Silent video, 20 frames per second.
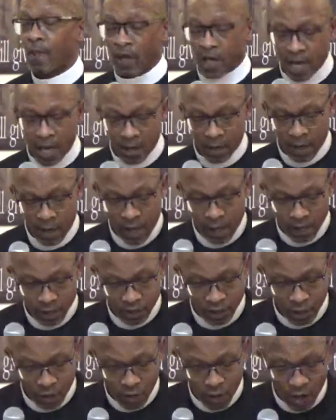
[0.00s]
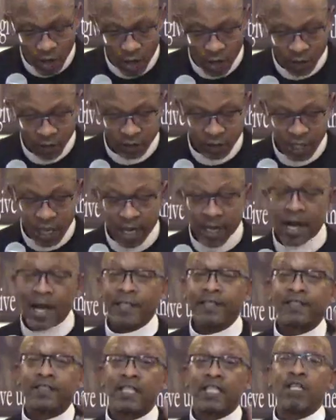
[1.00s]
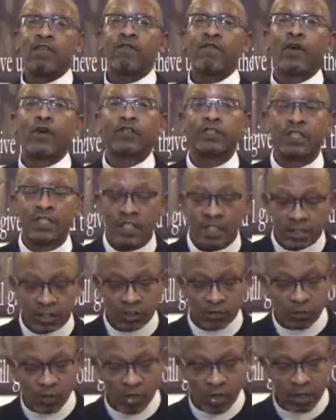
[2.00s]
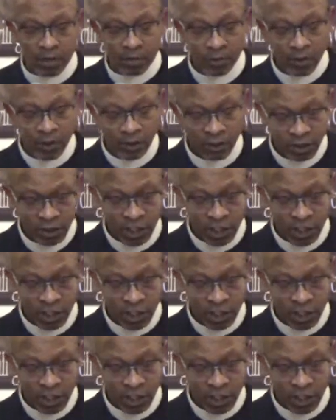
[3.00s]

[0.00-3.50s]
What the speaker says: Okay? So now I see verse, and this is really, it's